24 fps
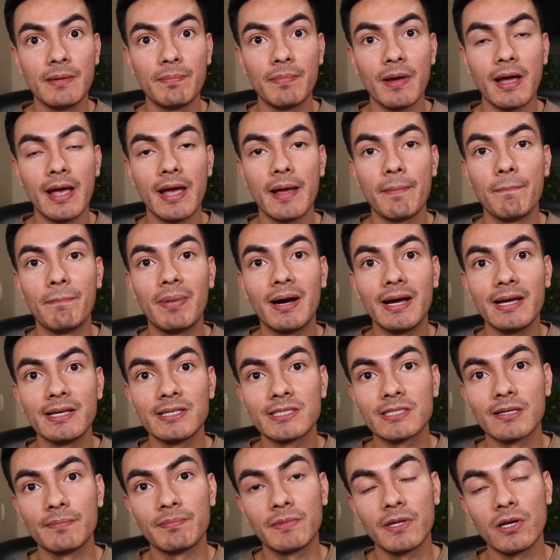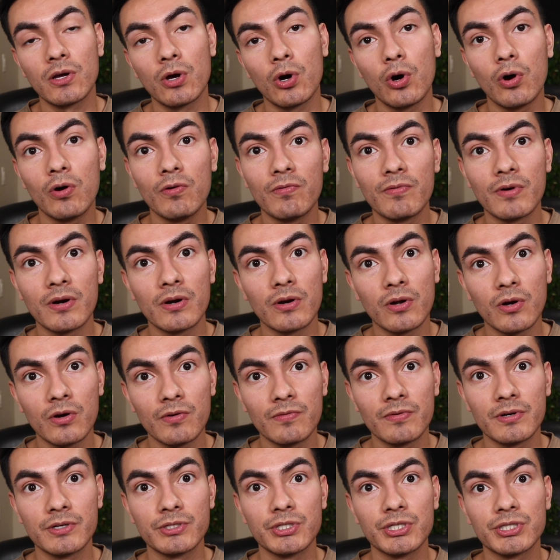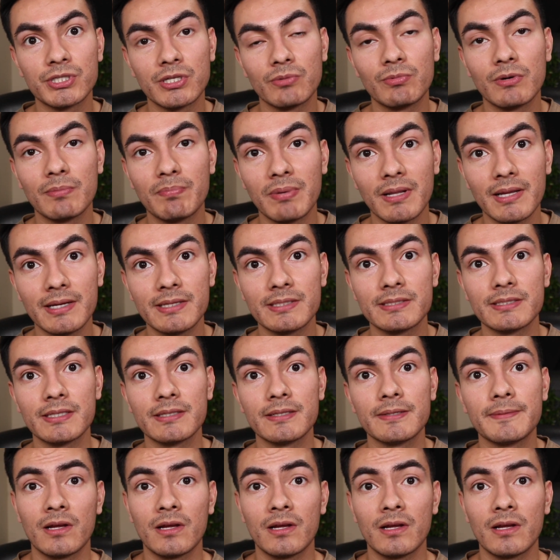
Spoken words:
and buying something over and over just to replace it.